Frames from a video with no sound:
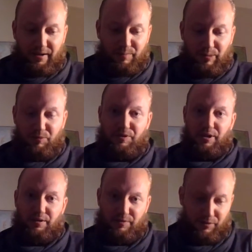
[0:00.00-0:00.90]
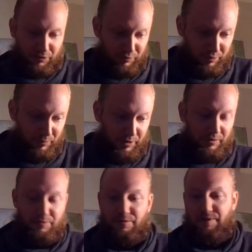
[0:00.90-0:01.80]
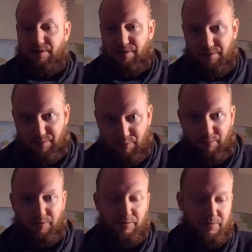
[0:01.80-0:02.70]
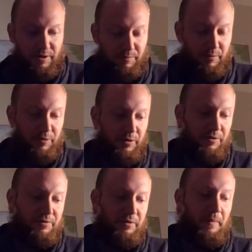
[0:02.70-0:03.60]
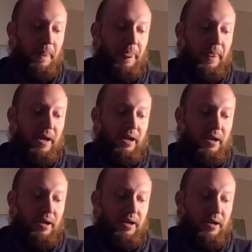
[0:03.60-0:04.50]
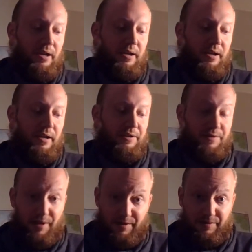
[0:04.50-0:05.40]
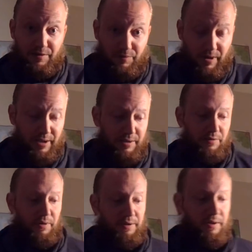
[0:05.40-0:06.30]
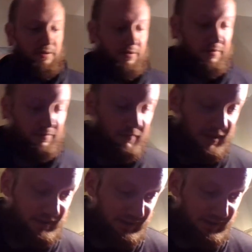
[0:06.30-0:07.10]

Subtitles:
people say social permaculture, they say this permaculture, that permaculture. It's nice, it's great that they're making